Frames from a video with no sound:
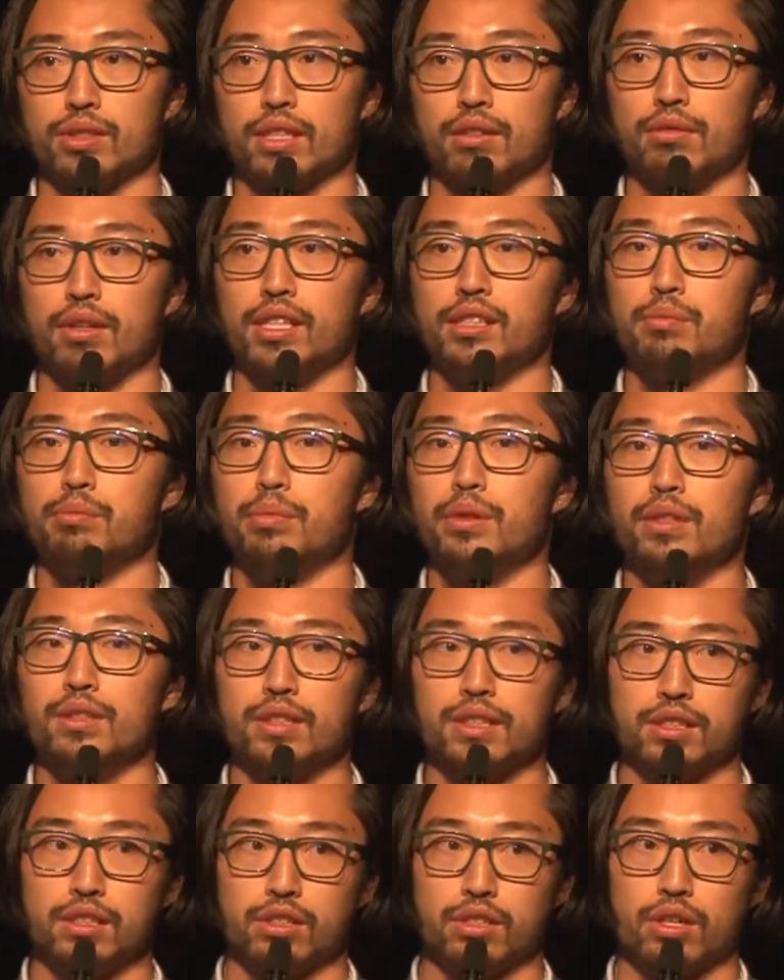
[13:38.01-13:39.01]
that raise
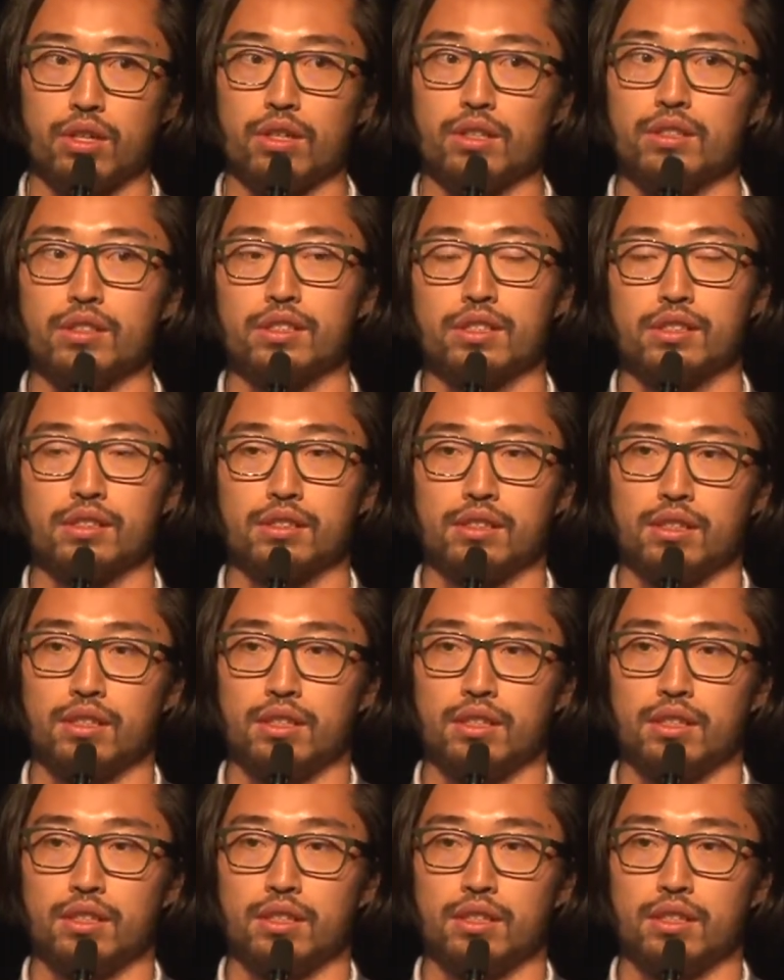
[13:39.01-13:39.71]
billions of dollars.